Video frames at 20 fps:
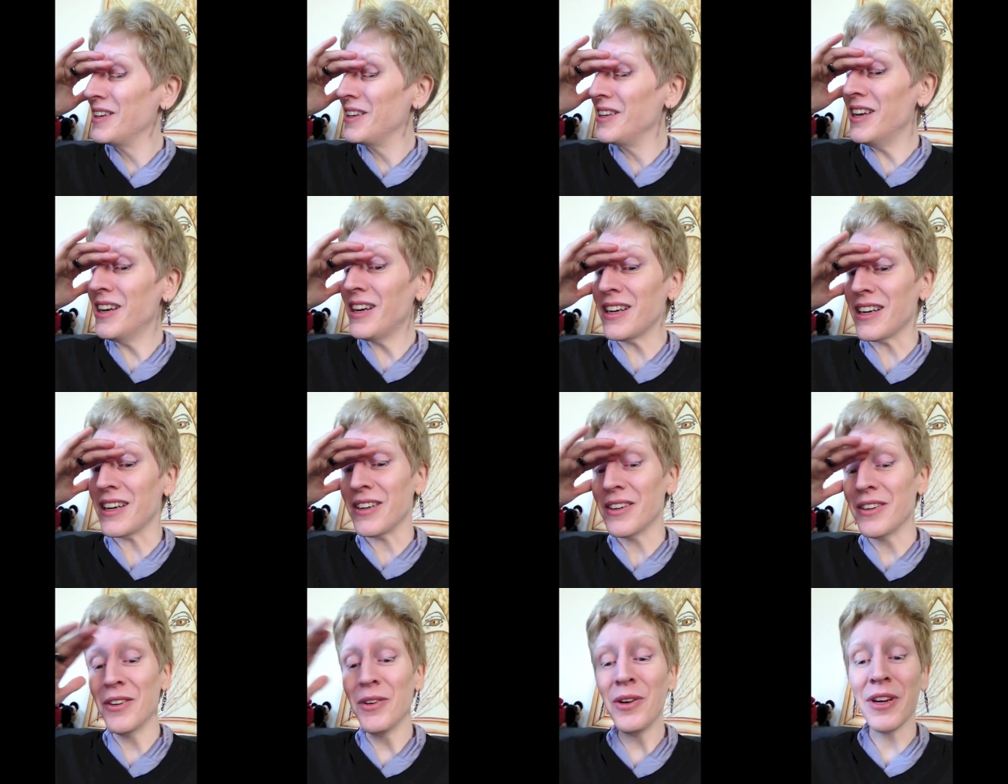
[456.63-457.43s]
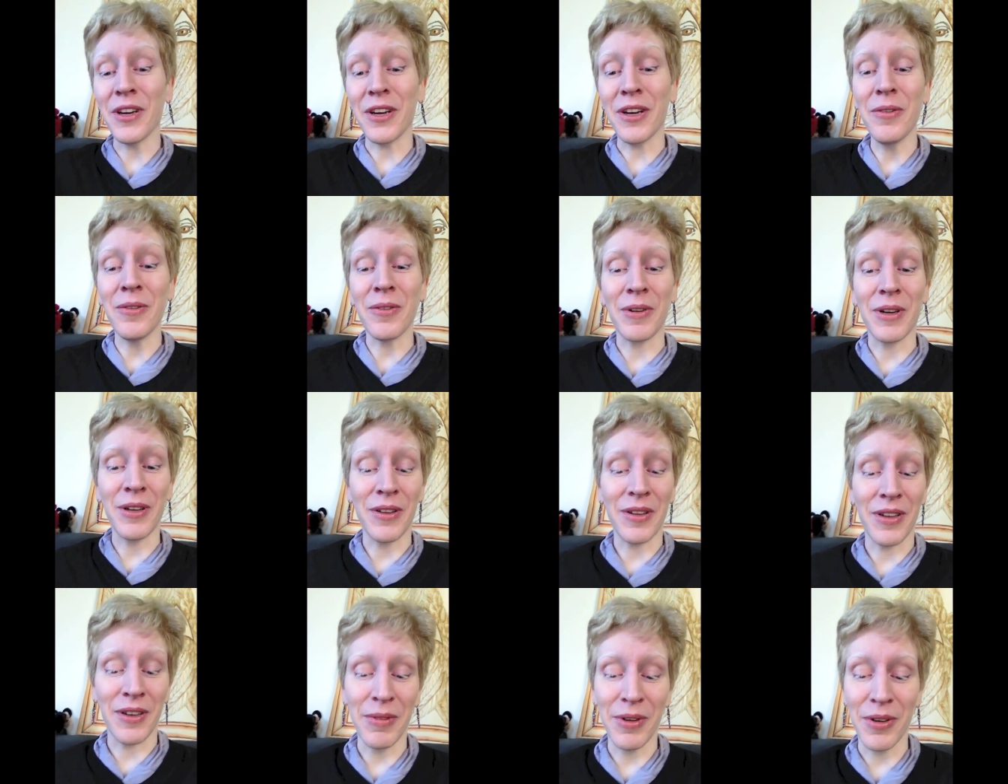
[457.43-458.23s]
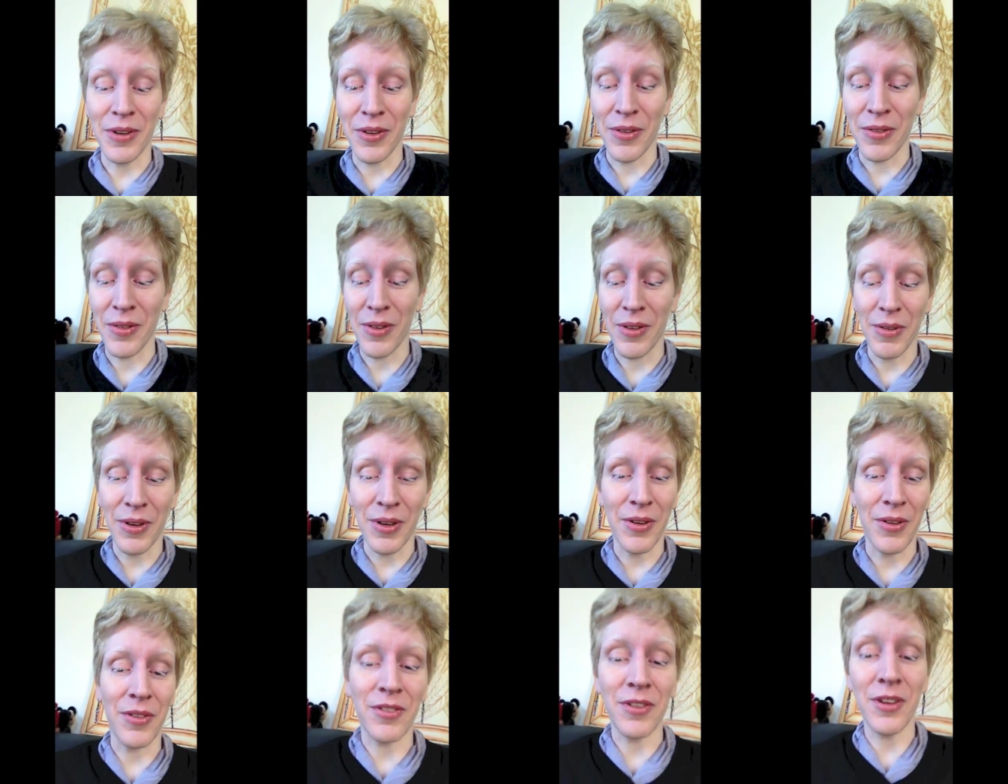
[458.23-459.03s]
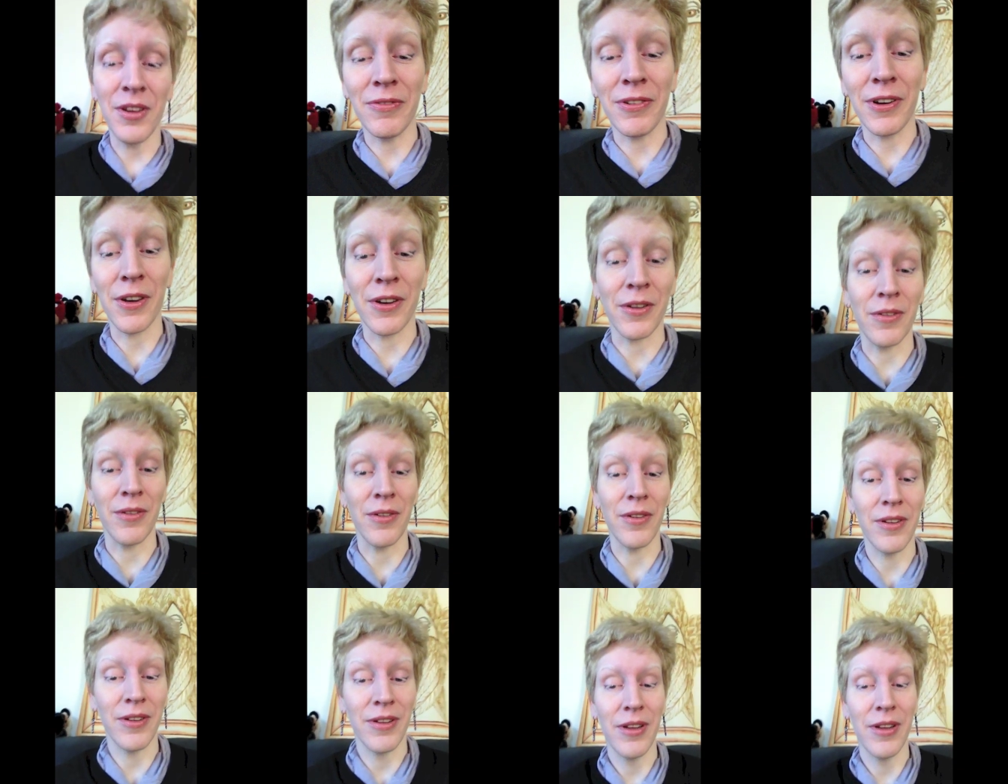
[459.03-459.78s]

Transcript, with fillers: yeah, okay. Well, I'm gonna I'm gonna see if I can